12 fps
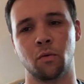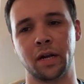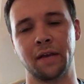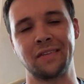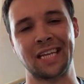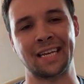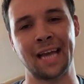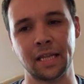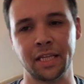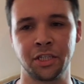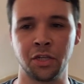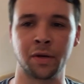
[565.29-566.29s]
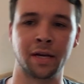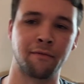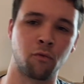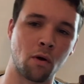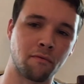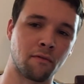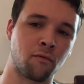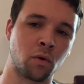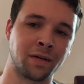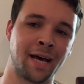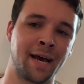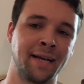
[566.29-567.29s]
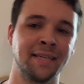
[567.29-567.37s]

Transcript: We're going to give it to Kelly Dugan, 4 for 4 day.